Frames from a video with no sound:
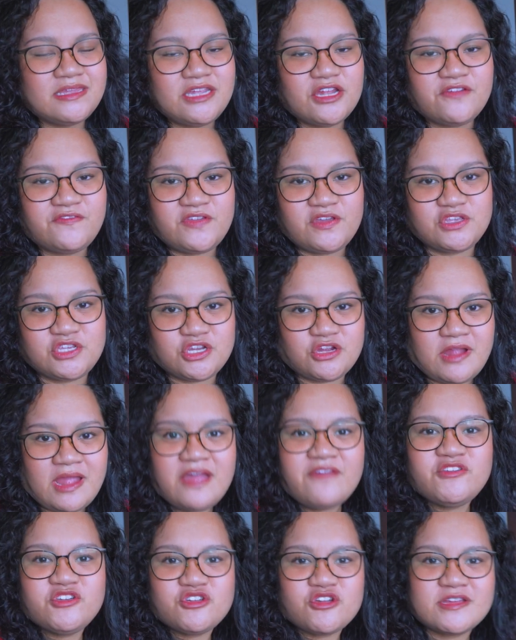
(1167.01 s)
near future. I
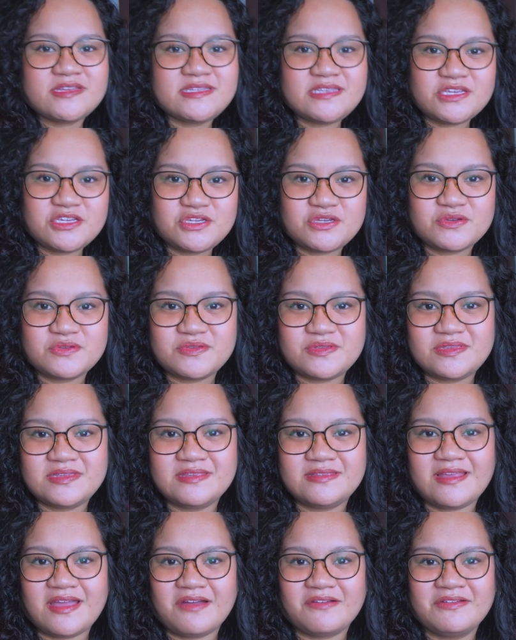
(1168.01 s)
have trust issues
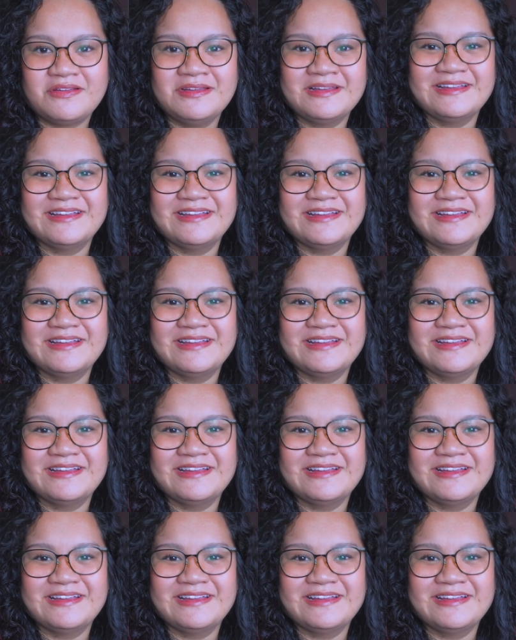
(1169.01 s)
now.